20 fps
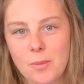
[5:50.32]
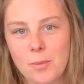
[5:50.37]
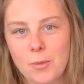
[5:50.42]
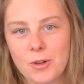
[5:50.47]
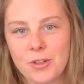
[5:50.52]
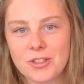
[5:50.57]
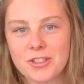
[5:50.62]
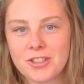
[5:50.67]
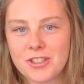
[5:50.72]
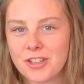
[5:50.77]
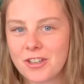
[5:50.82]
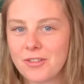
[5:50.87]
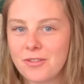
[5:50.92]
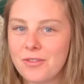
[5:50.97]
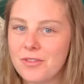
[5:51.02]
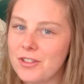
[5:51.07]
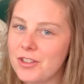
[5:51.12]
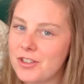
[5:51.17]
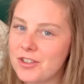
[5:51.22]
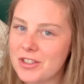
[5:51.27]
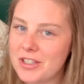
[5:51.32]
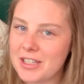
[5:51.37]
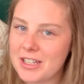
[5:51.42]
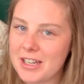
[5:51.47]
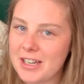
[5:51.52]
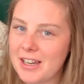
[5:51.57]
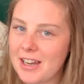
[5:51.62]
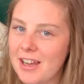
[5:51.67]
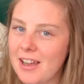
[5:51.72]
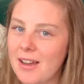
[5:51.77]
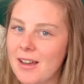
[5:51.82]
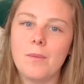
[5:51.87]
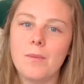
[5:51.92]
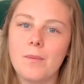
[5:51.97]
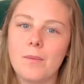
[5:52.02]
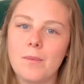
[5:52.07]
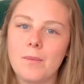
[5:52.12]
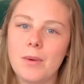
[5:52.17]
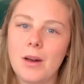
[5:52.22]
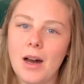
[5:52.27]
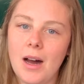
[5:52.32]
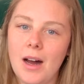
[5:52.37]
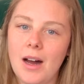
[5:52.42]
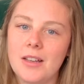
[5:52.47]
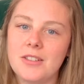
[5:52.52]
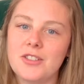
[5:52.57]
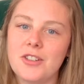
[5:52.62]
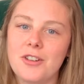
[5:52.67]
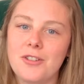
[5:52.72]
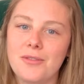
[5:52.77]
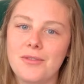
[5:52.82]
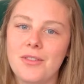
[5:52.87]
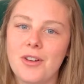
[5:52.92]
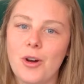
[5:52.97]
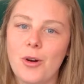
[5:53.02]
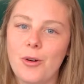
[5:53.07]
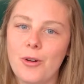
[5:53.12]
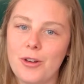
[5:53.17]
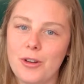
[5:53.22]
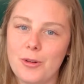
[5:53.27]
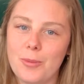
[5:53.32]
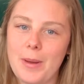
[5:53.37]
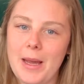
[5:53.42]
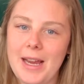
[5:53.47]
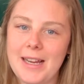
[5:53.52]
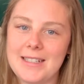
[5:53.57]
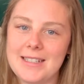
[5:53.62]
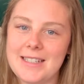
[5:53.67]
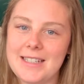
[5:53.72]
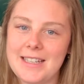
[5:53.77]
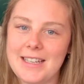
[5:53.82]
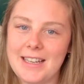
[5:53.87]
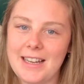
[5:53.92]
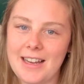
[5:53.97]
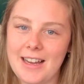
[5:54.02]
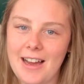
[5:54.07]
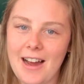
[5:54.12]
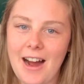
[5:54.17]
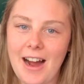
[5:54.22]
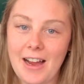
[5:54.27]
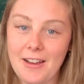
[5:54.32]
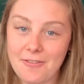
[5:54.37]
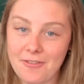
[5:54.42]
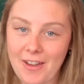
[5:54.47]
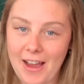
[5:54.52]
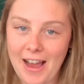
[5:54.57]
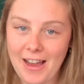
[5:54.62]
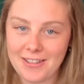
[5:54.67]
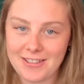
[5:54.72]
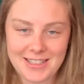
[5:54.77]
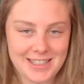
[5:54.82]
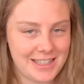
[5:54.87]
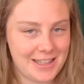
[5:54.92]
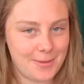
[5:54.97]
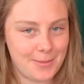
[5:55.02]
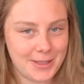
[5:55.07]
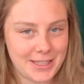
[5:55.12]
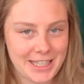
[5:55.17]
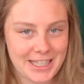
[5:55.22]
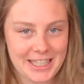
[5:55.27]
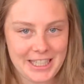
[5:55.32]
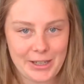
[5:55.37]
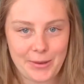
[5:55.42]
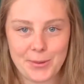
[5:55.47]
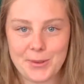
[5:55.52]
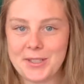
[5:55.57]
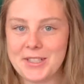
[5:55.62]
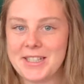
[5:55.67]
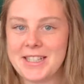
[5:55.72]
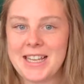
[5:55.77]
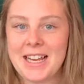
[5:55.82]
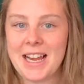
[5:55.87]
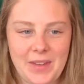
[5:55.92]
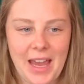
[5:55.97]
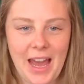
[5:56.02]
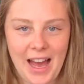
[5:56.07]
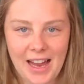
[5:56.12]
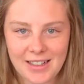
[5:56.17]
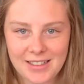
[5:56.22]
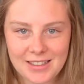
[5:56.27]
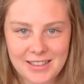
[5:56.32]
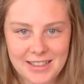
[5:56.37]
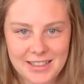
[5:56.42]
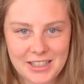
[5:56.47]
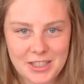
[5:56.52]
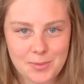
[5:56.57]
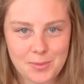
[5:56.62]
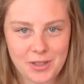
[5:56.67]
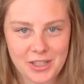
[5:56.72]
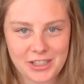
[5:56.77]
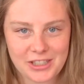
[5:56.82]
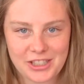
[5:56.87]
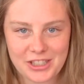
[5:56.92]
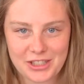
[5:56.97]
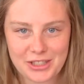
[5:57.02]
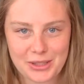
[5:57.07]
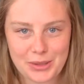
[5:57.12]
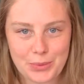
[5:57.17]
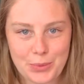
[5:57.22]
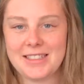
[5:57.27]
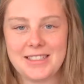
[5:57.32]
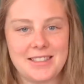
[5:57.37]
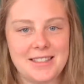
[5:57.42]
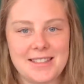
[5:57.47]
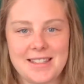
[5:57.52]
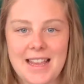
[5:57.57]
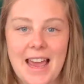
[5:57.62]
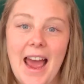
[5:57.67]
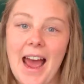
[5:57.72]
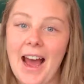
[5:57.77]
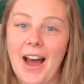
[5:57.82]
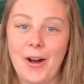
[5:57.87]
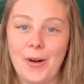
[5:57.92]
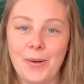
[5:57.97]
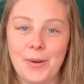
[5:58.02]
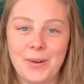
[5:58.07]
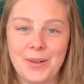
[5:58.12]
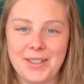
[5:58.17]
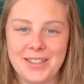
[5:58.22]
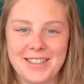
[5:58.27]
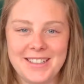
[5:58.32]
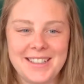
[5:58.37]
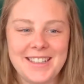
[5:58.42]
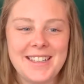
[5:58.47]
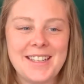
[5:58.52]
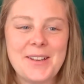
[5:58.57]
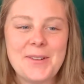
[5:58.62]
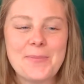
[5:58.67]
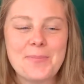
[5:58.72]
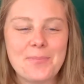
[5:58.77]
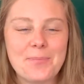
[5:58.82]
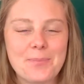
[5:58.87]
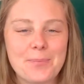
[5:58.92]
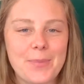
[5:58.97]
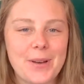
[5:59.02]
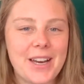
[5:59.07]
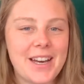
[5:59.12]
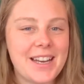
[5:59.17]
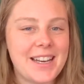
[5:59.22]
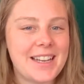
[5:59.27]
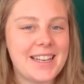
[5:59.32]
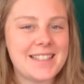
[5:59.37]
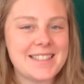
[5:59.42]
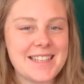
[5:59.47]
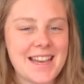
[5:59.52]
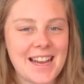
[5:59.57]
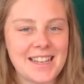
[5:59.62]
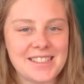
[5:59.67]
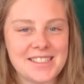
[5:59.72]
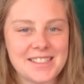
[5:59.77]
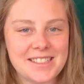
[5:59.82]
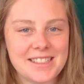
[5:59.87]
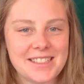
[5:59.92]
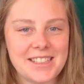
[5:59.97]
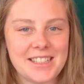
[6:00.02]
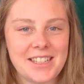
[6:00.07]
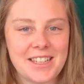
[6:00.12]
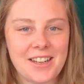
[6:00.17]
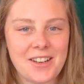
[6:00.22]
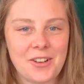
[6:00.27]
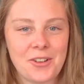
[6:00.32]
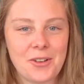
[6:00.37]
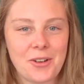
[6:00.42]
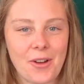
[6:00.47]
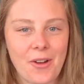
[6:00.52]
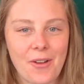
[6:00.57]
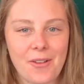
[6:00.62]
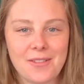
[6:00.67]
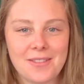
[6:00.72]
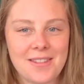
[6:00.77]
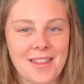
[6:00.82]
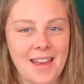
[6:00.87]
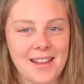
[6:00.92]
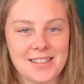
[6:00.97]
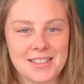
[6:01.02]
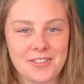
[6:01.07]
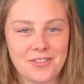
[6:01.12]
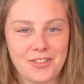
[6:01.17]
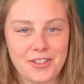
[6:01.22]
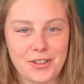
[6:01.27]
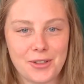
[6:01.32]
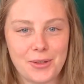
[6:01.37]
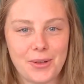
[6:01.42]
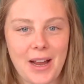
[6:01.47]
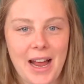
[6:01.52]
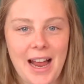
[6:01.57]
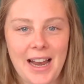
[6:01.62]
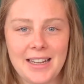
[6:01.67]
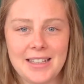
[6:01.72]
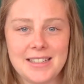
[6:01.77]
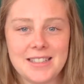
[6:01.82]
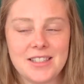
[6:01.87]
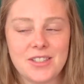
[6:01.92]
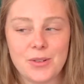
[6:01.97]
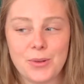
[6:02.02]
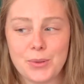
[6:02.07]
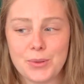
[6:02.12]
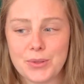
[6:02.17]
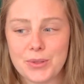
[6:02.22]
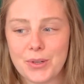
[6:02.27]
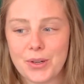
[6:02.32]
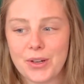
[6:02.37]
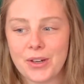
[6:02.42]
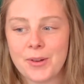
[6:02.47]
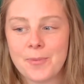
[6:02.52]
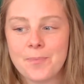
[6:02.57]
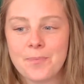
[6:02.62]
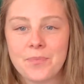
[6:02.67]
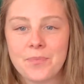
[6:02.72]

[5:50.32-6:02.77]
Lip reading: most confusing part of oil painting I found in the beginning was how to clean your brushes, just how. But it's actually not that difficult, and it's also